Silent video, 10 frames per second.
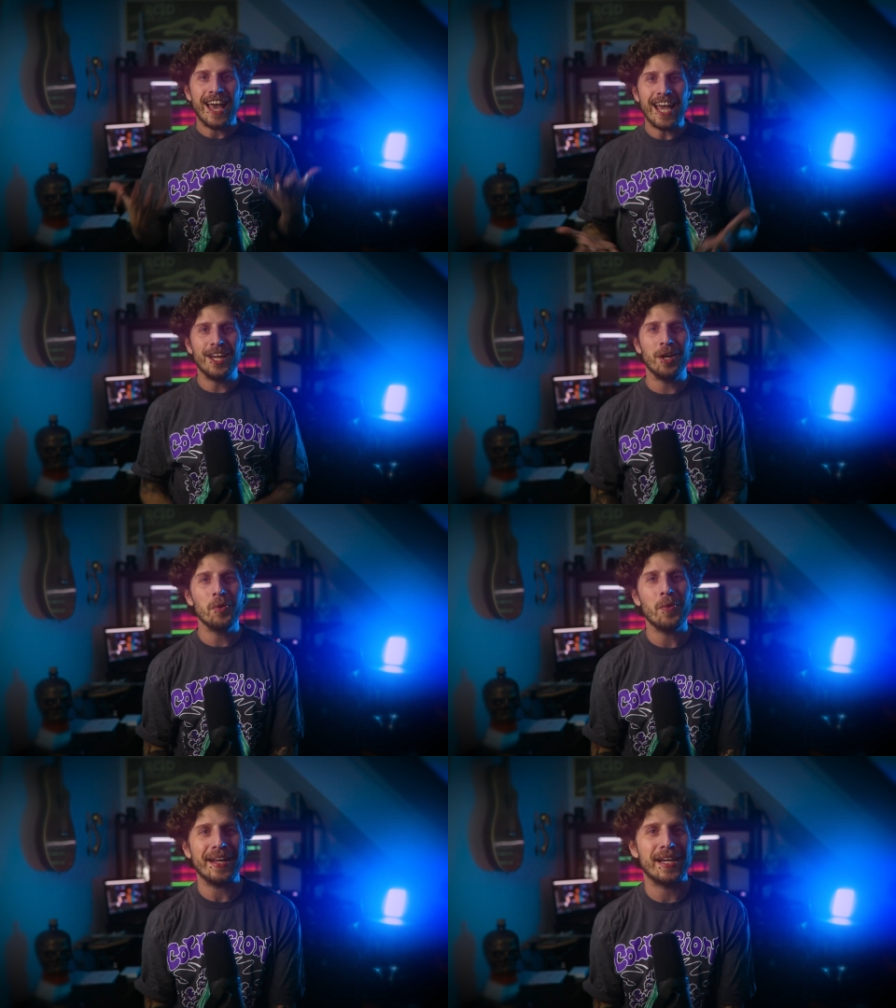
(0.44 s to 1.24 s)
Hey, hello
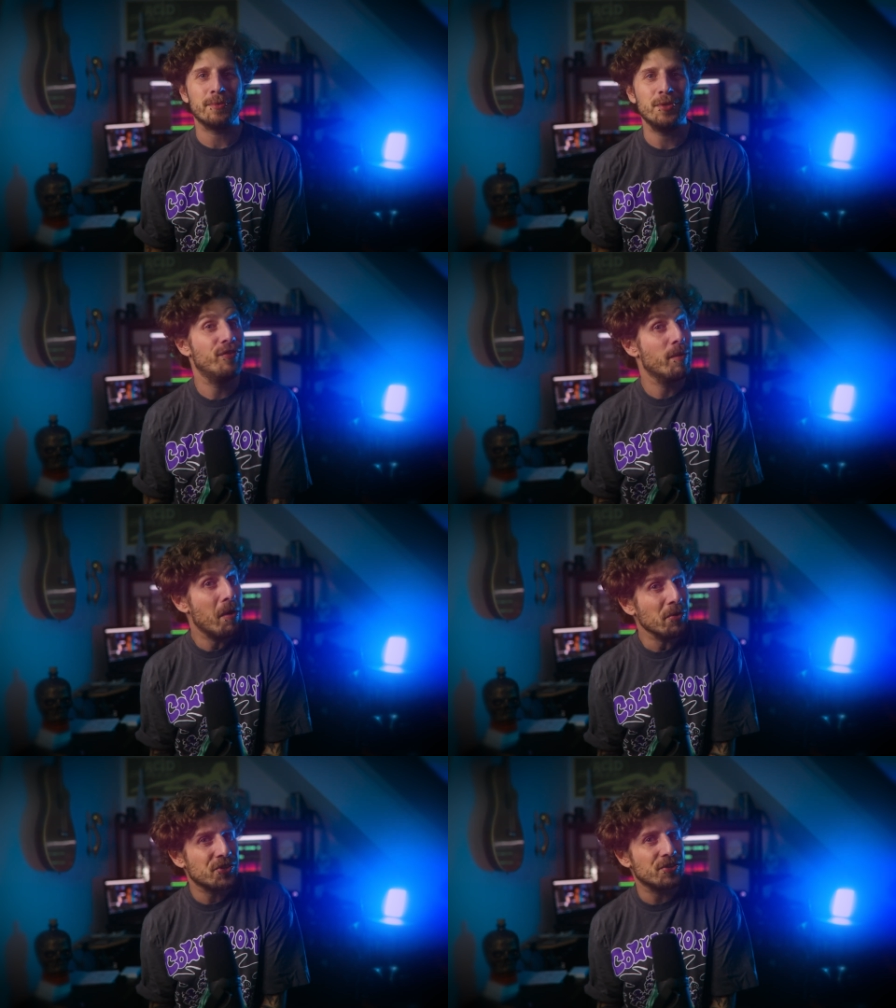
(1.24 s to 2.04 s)
and welcome to
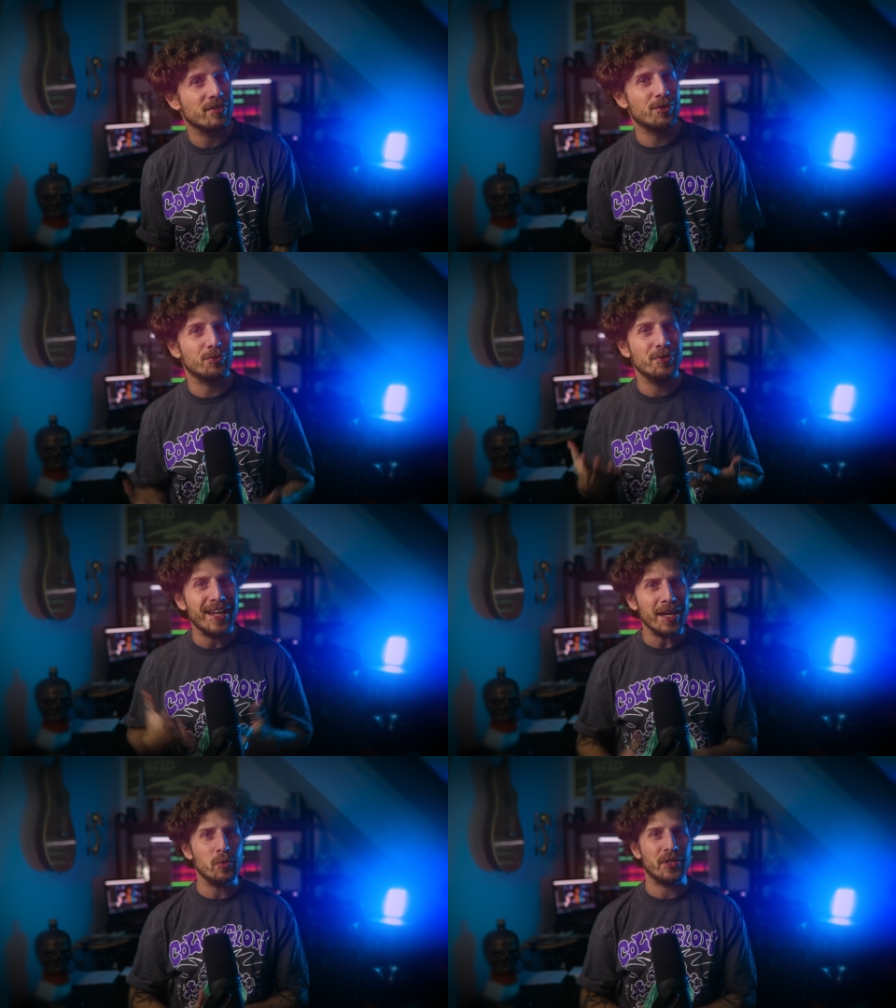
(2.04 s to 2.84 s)
Flomotion. So
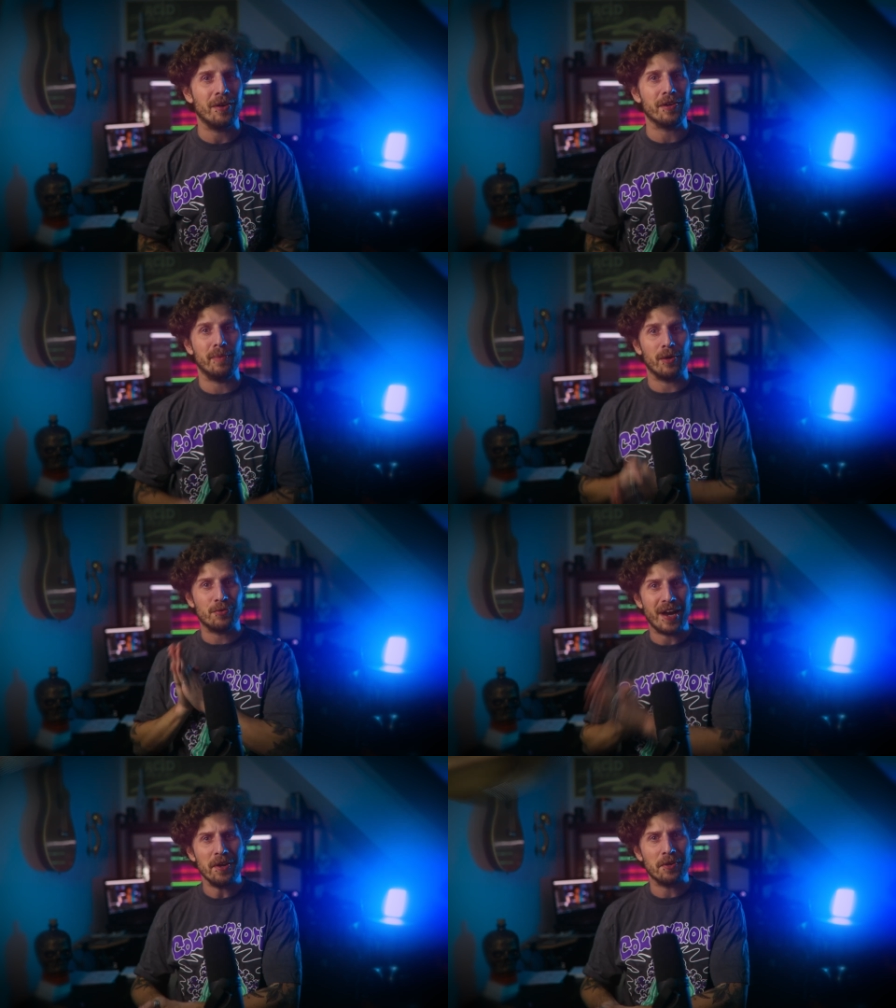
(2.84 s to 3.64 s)
today we talk about
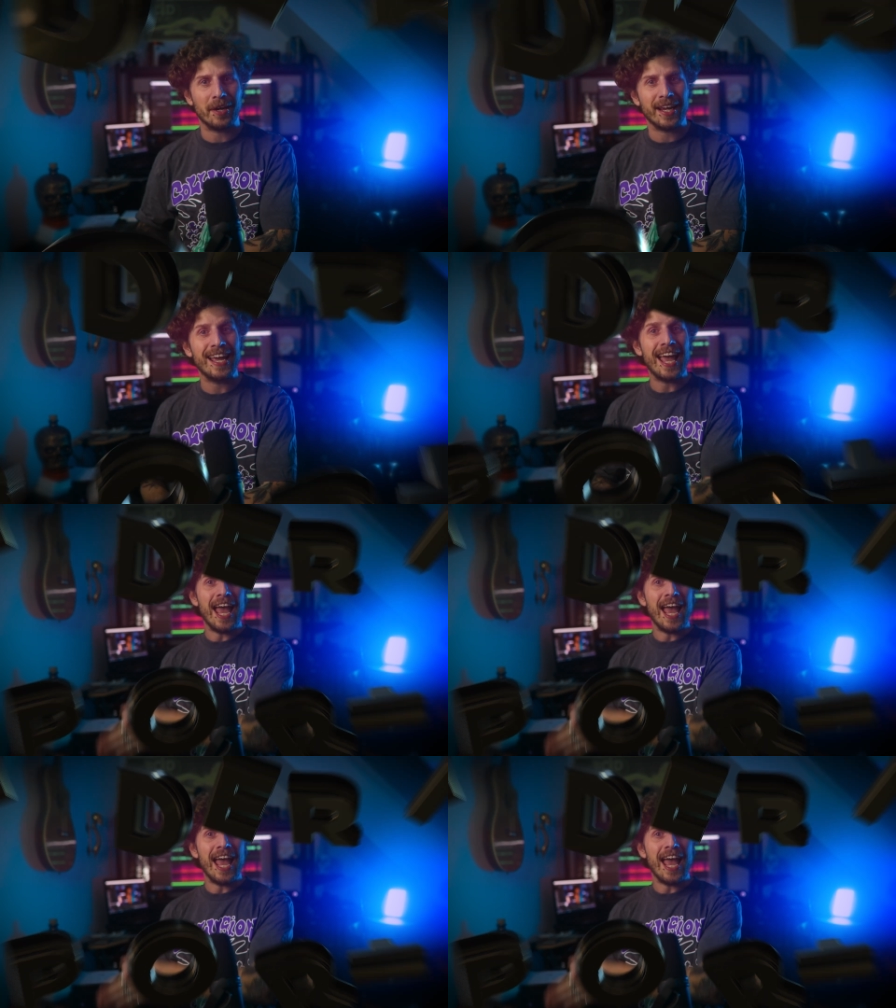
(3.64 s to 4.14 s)
rendering